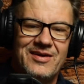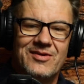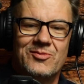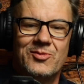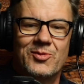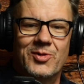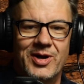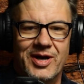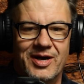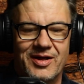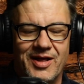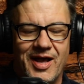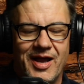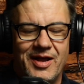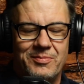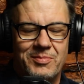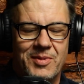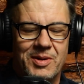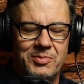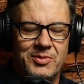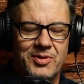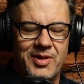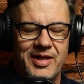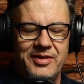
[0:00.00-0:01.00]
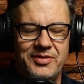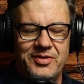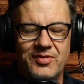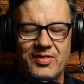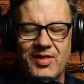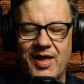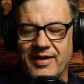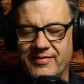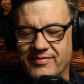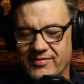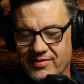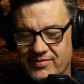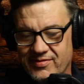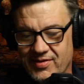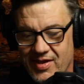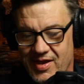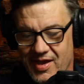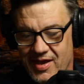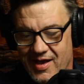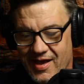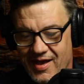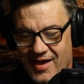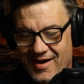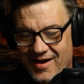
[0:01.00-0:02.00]
Well, I'm glad you liked it.
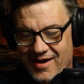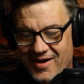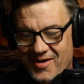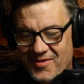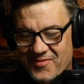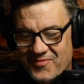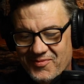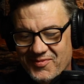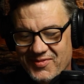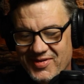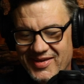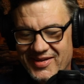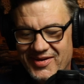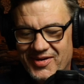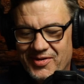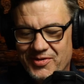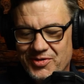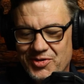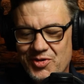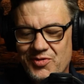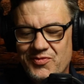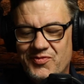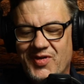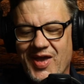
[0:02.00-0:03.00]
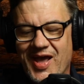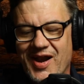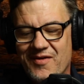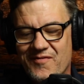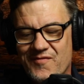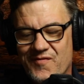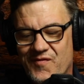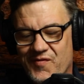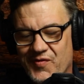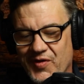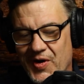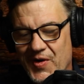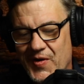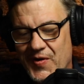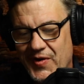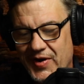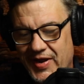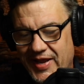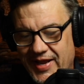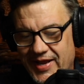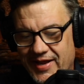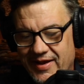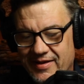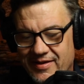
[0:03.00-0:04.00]
You've got a
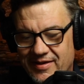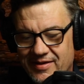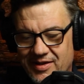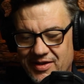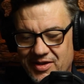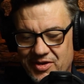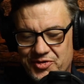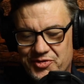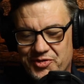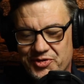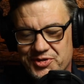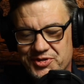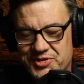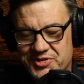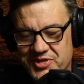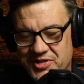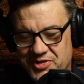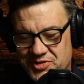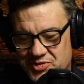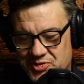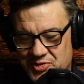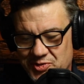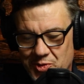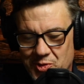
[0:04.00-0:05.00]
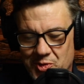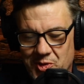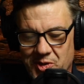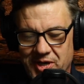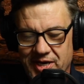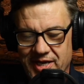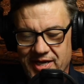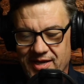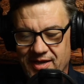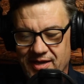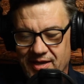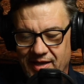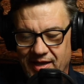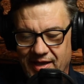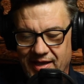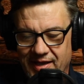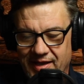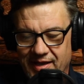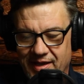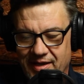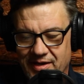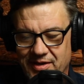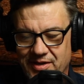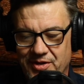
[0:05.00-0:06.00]
very interesting story,
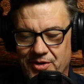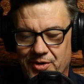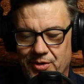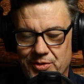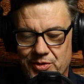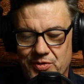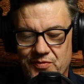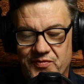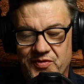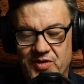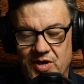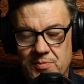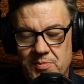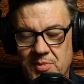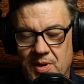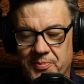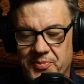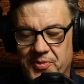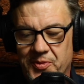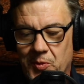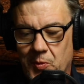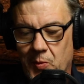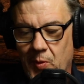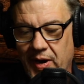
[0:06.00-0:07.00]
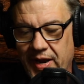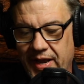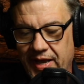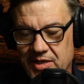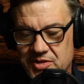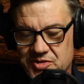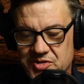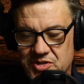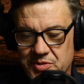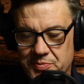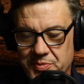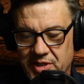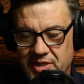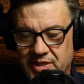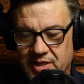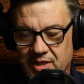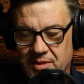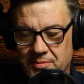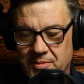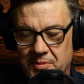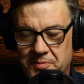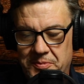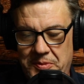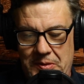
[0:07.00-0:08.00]
and, you've come up the ranks to
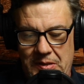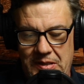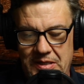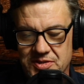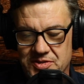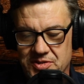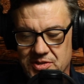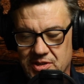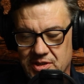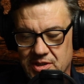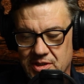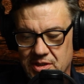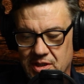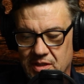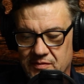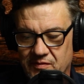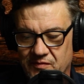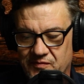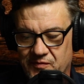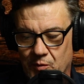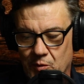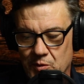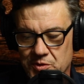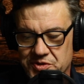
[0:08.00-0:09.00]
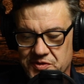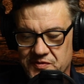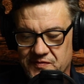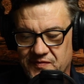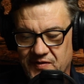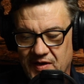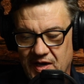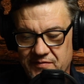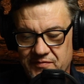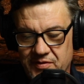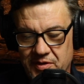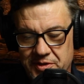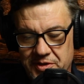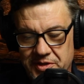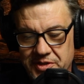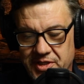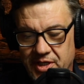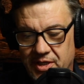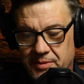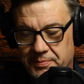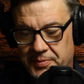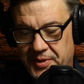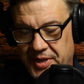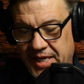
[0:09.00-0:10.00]
become a president of a Fortune 500
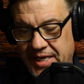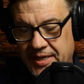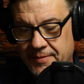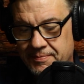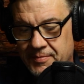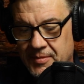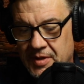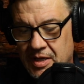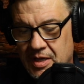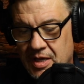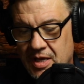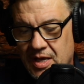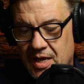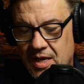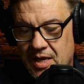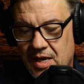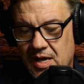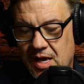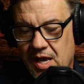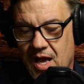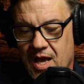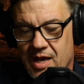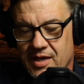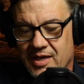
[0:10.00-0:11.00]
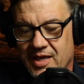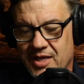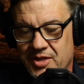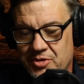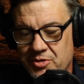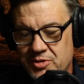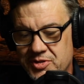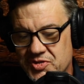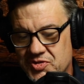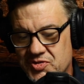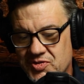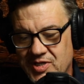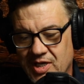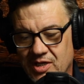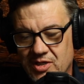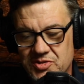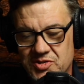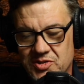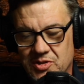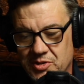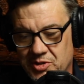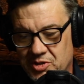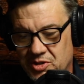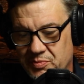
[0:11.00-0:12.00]
company. Can you just tell
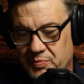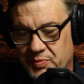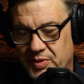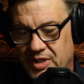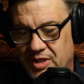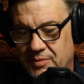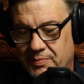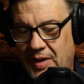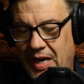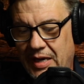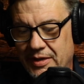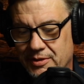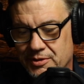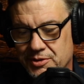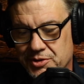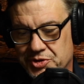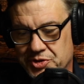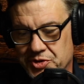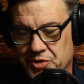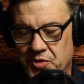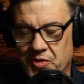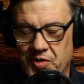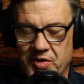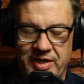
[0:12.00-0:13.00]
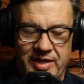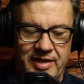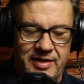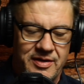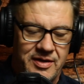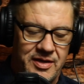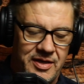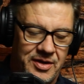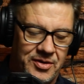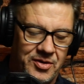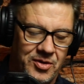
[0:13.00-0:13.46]
us a little bit about your journey and,